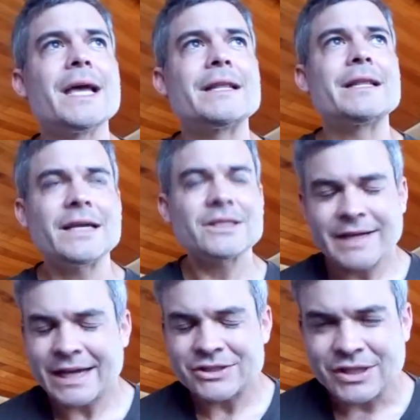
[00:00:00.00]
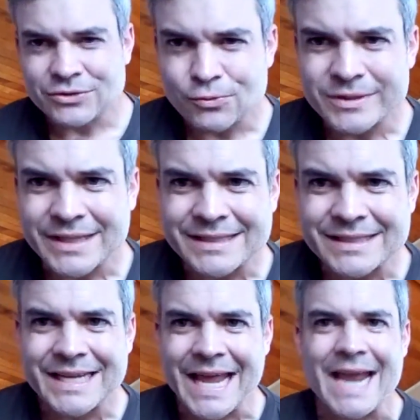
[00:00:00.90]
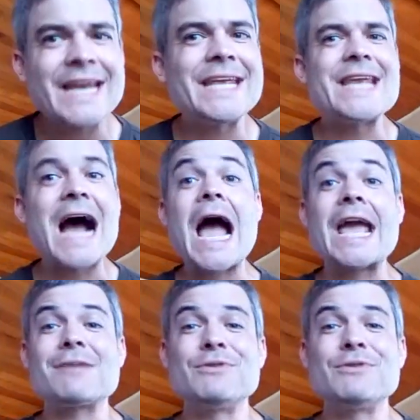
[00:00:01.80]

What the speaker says: The last vacation I took was 1989,